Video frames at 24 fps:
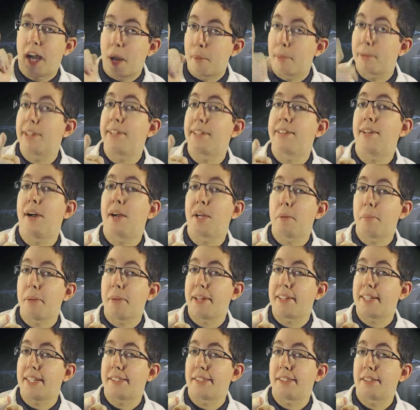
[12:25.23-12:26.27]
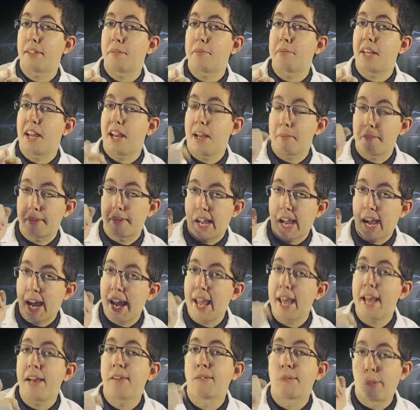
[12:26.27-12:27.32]
I'm going to talk about that sometime.
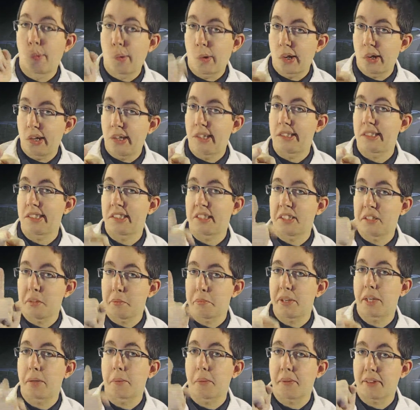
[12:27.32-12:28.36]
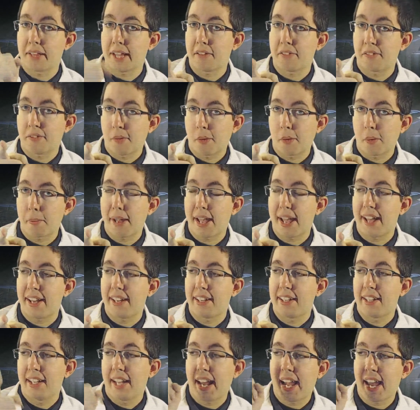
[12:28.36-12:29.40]
I have words to pick with that
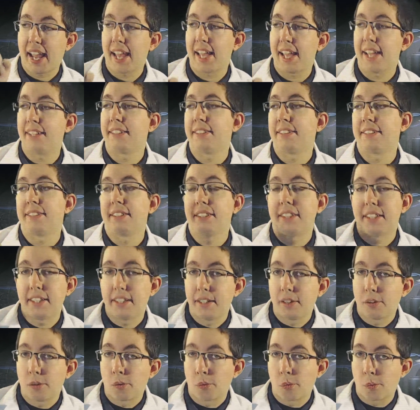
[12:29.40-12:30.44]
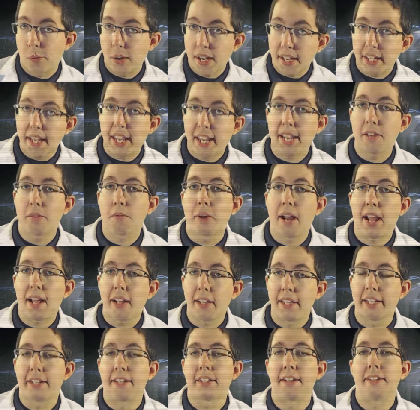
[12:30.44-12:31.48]
format. And Renegade
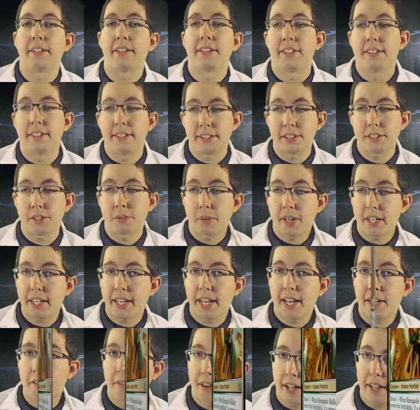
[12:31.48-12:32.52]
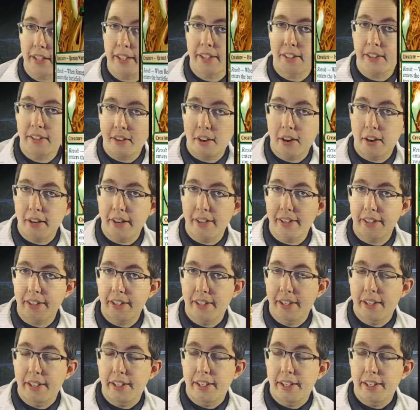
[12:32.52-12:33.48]
Rallier, this Renegade Rallier card,